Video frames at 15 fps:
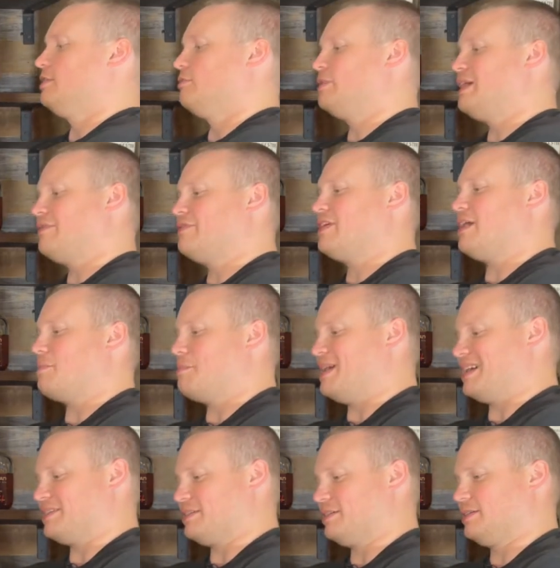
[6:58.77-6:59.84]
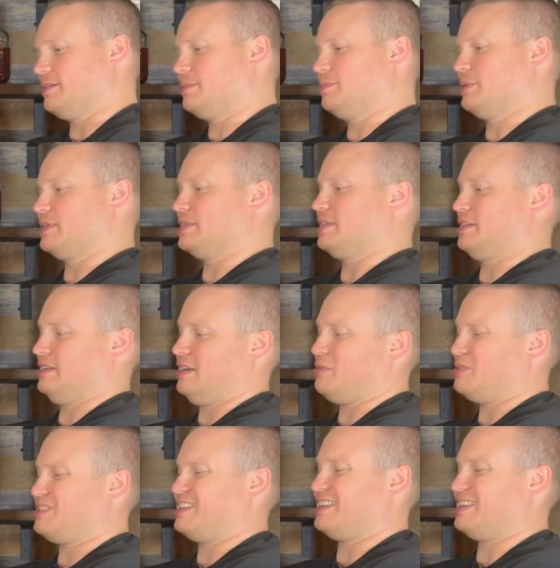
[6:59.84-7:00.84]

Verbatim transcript: We have not met, but I want to